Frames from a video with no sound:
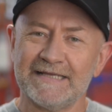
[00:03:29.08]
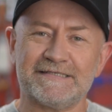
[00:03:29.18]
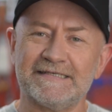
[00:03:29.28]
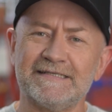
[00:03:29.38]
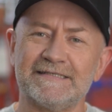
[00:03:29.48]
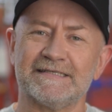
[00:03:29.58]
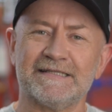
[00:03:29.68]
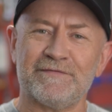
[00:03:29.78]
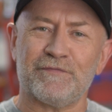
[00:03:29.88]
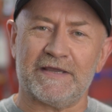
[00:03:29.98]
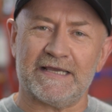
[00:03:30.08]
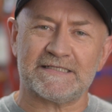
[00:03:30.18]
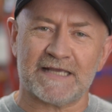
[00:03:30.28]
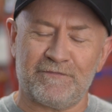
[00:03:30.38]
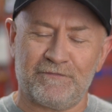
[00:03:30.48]
Dealer delivery
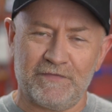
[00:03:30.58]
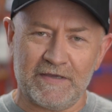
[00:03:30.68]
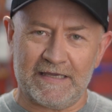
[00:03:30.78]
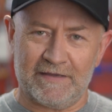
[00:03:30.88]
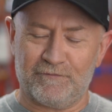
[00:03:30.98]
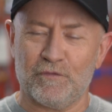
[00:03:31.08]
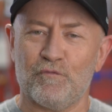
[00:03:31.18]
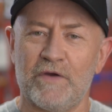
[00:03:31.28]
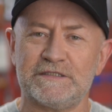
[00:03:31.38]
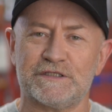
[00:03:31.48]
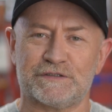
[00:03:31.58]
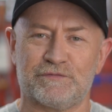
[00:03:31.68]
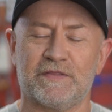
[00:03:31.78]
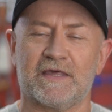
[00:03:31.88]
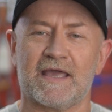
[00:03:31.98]
is a fee for
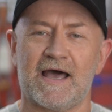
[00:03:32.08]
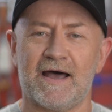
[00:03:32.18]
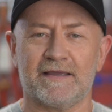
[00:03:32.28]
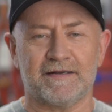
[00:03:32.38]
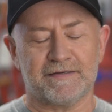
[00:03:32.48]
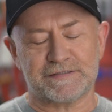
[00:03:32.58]
registering the car,